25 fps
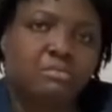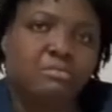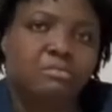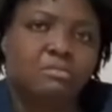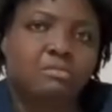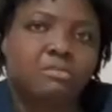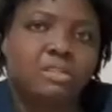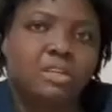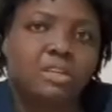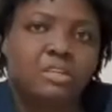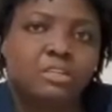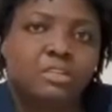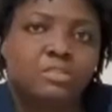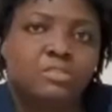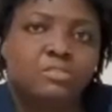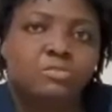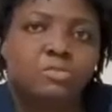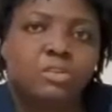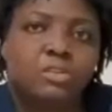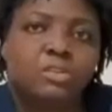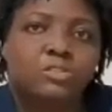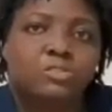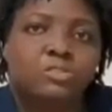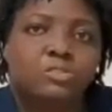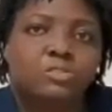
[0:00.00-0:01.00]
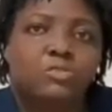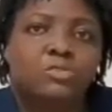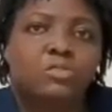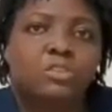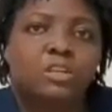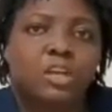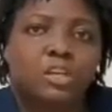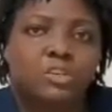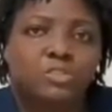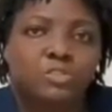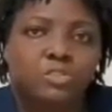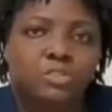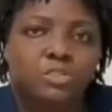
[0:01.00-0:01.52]
That is what is called
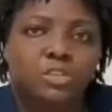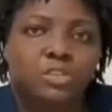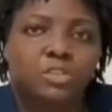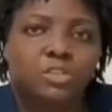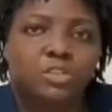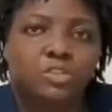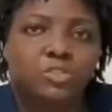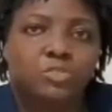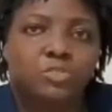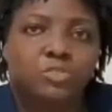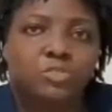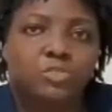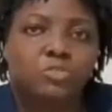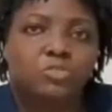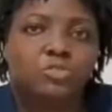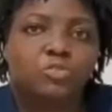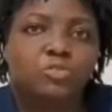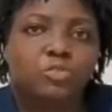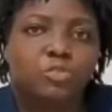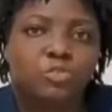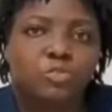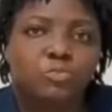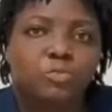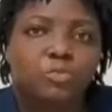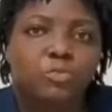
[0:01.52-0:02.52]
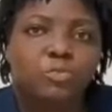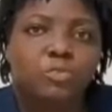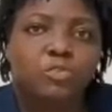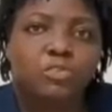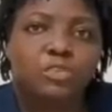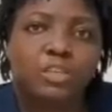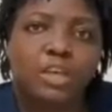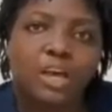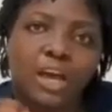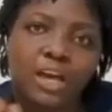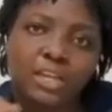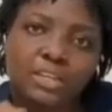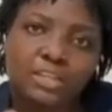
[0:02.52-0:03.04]
cardiogenic shock. Shock because the
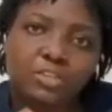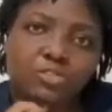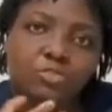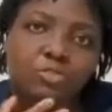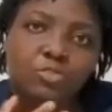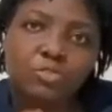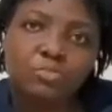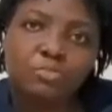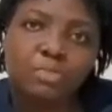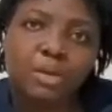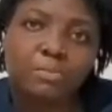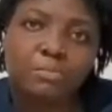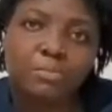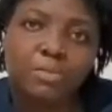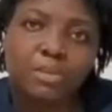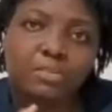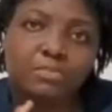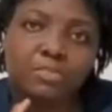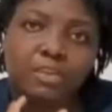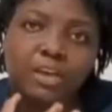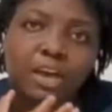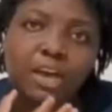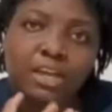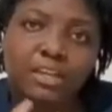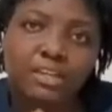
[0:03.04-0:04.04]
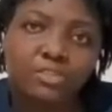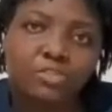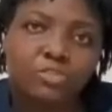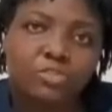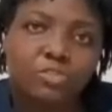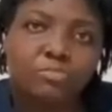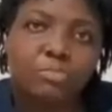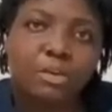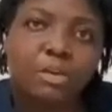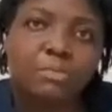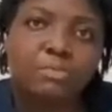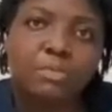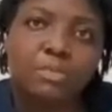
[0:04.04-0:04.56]
heart is not pumping. If the heart is not
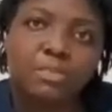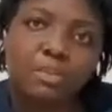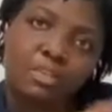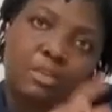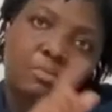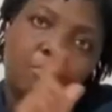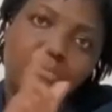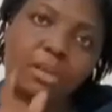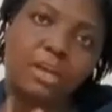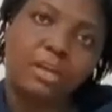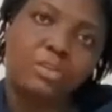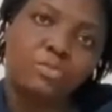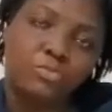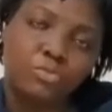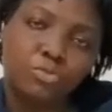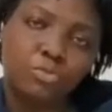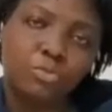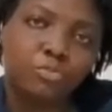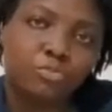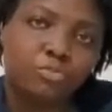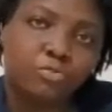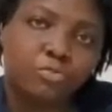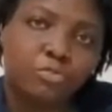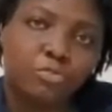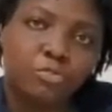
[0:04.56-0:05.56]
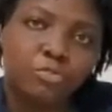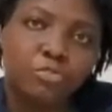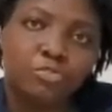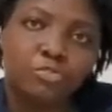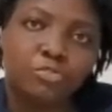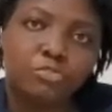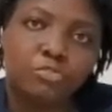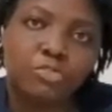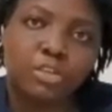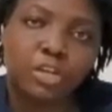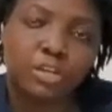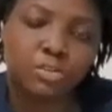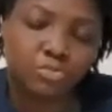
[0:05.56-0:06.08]
pumping, then the blood will not flow.
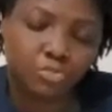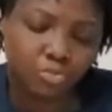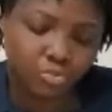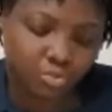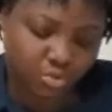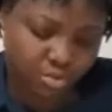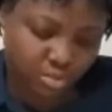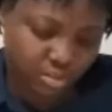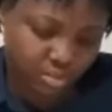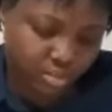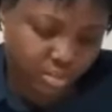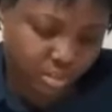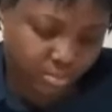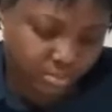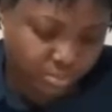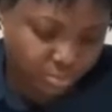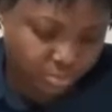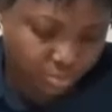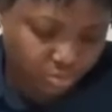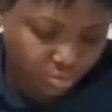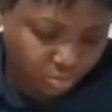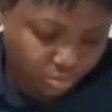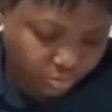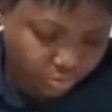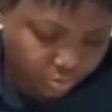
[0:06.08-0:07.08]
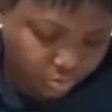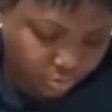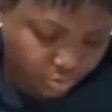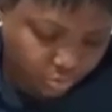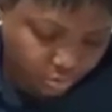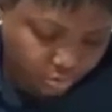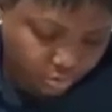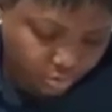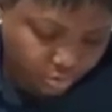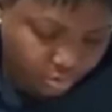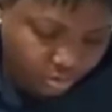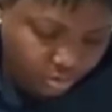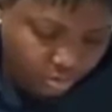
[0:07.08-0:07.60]
So that will cause some sort of shock.
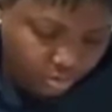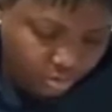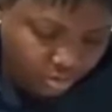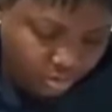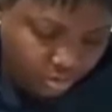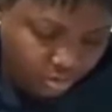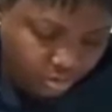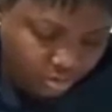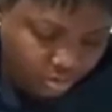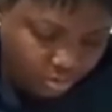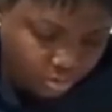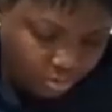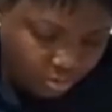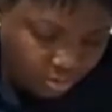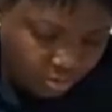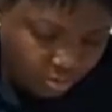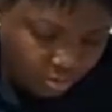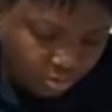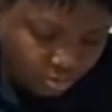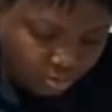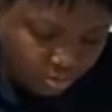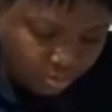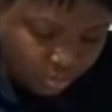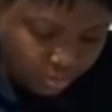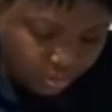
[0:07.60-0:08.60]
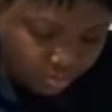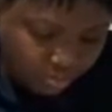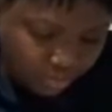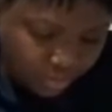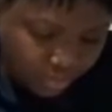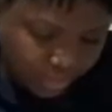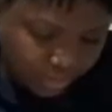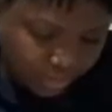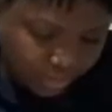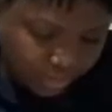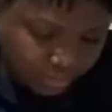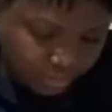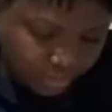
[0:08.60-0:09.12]
Or
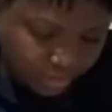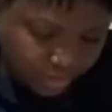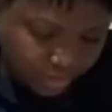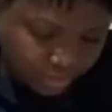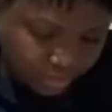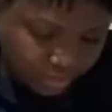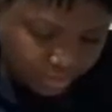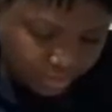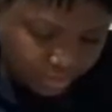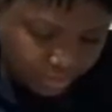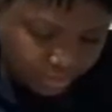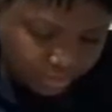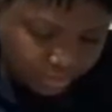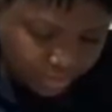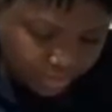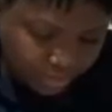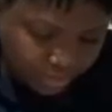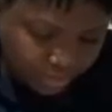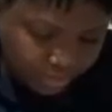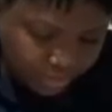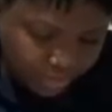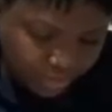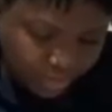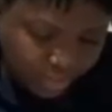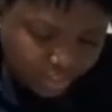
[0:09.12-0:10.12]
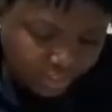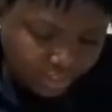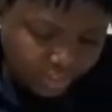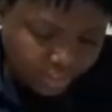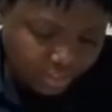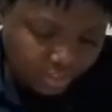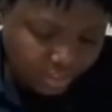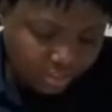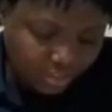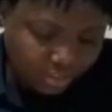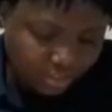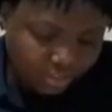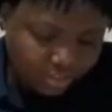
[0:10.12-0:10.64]
sometimes you have a nervous reaction.